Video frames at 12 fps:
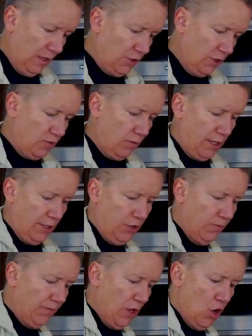here's what we're going to
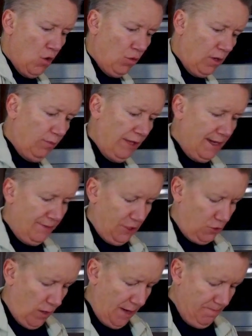do. We're going to plate it this
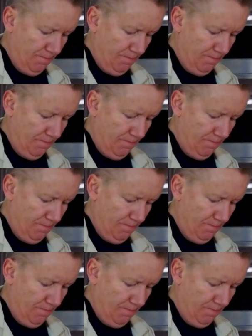way.